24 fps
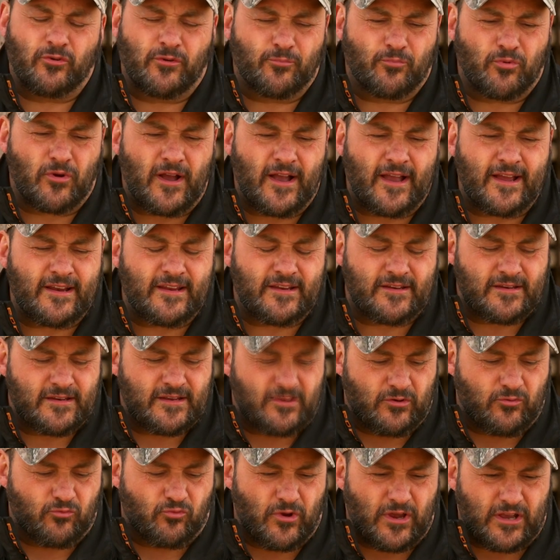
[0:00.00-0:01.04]
when Brian
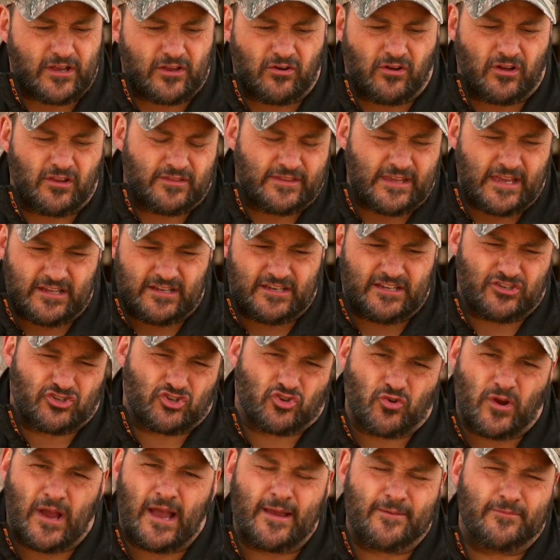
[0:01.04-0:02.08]
and, and Rick and all, they
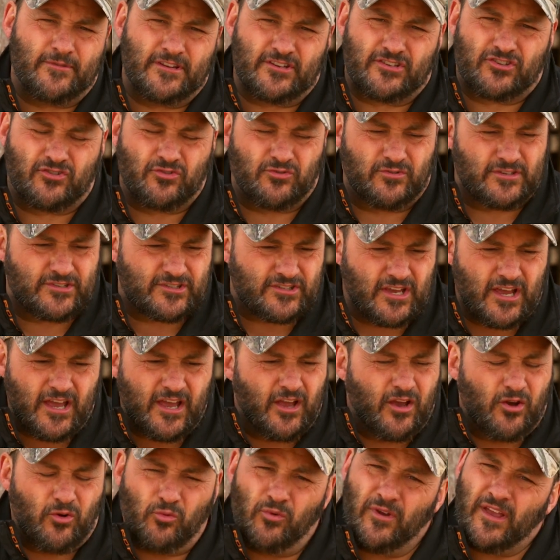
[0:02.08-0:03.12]
described it to us,
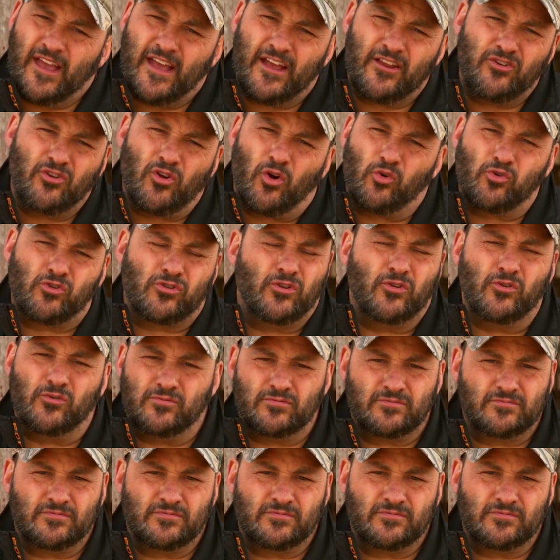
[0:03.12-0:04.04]
we had no clue.